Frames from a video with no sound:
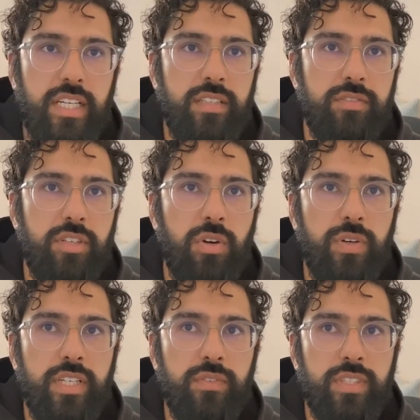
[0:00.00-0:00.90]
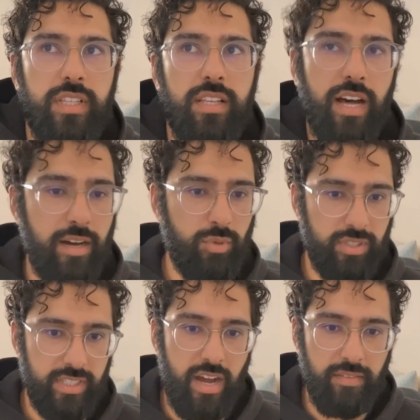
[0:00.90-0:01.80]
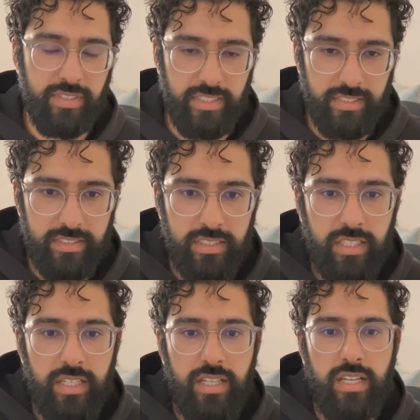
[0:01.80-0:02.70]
can kind of go in with a lot more confidence